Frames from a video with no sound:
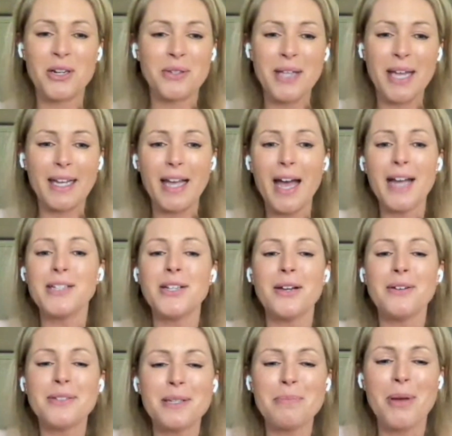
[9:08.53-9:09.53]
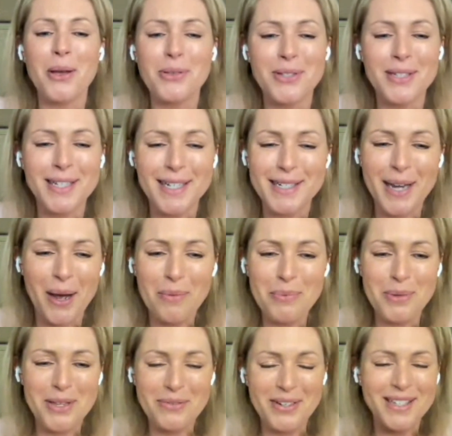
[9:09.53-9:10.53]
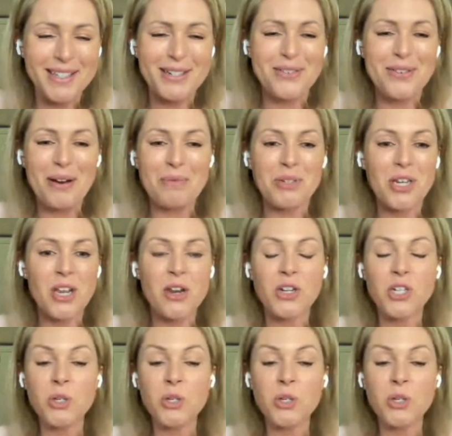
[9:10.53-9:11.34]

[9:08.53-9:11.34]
I was like, I don't suppose you need help with your Instagram, do you?